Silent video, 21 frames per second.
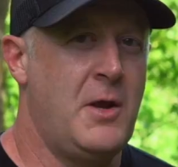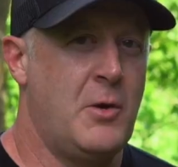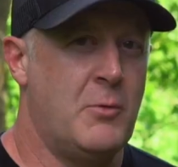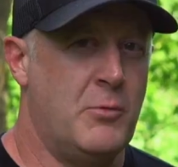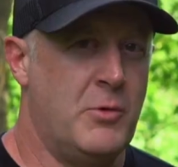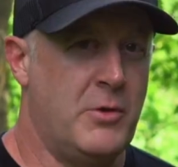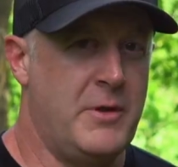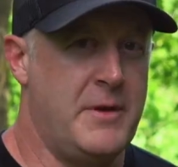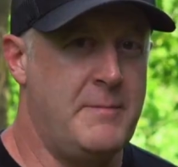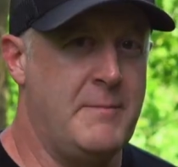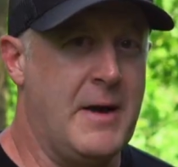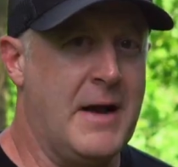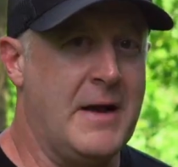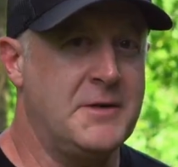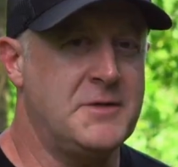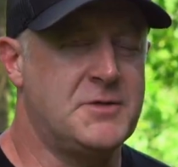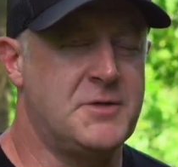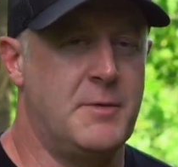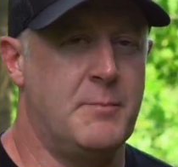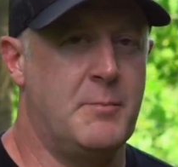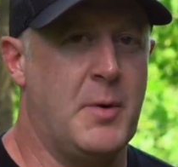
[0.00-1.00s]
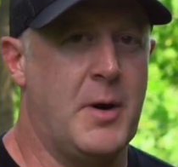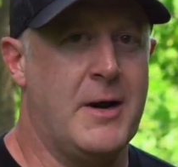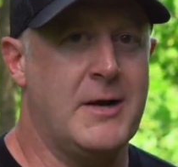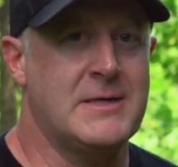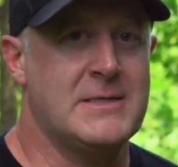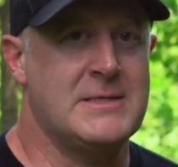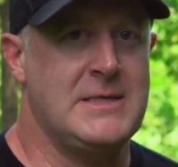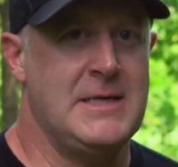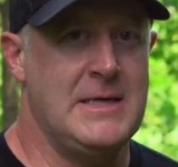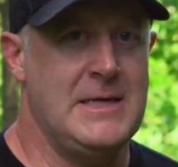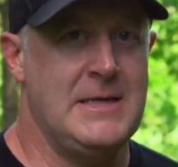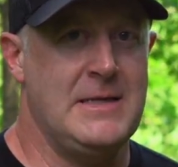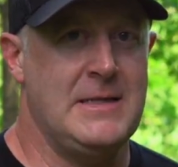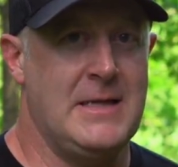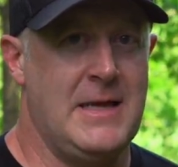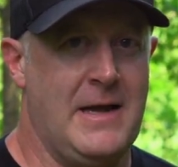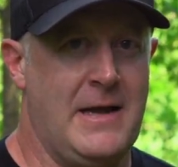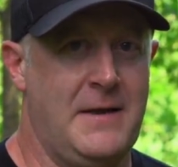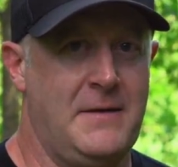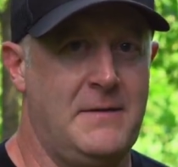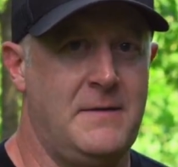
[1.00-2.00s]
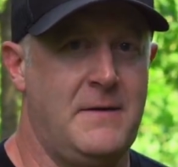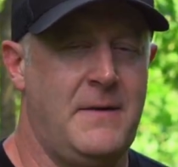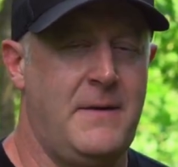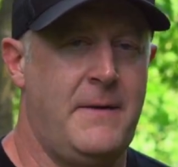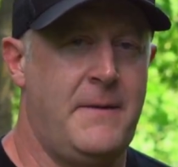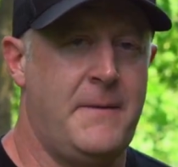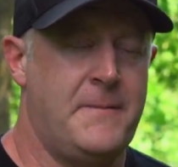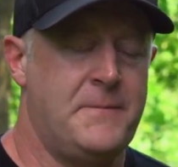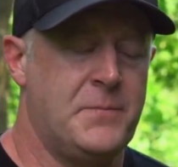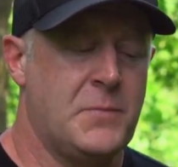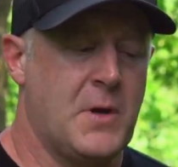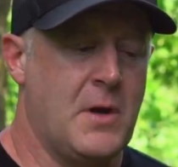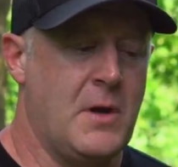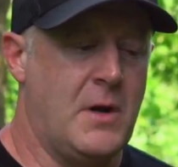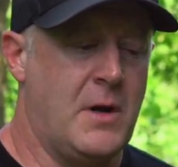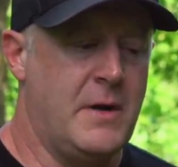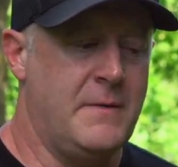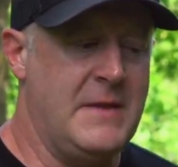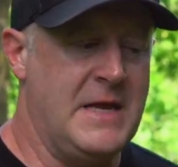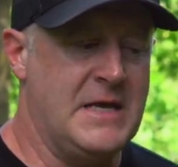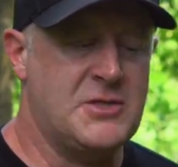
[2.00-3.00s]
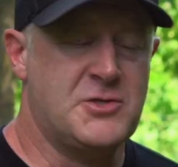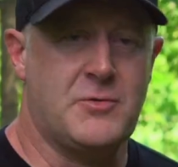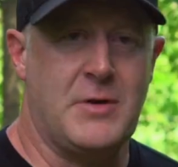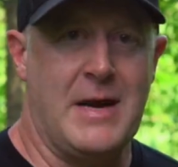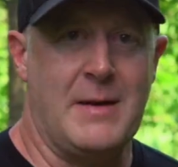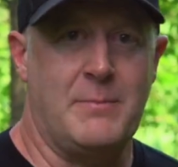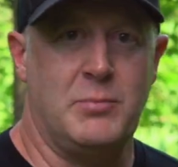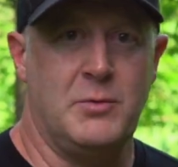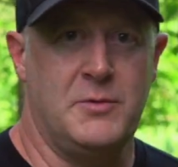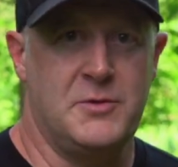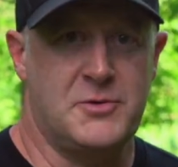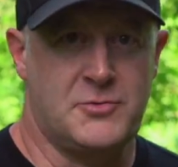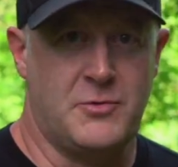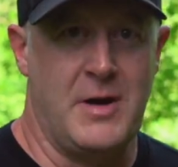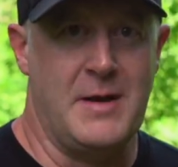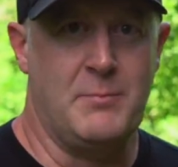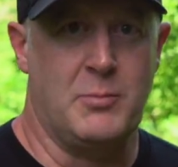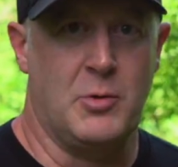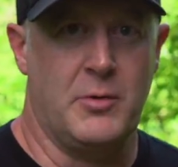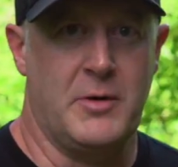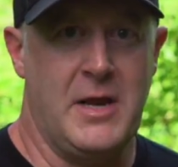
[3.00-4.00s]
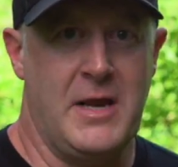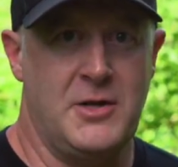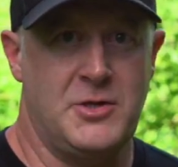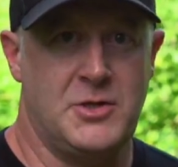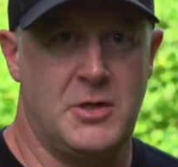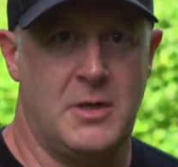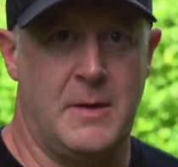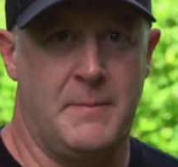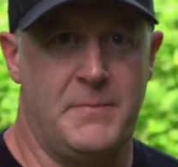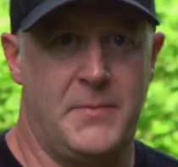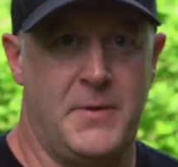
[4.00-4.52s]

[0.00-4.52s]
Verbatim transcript: really monster bucks hitting that uh, that scrap, scrape location up